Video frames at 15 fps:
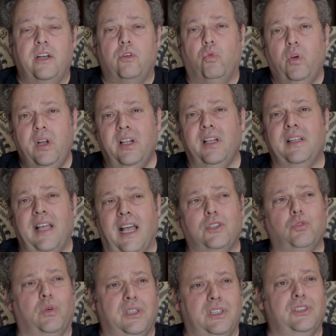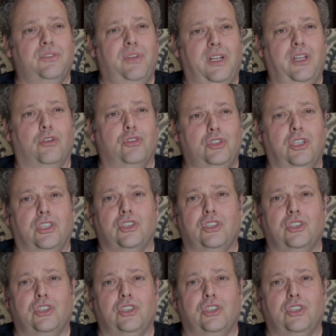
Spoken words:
And really, that's where this video should have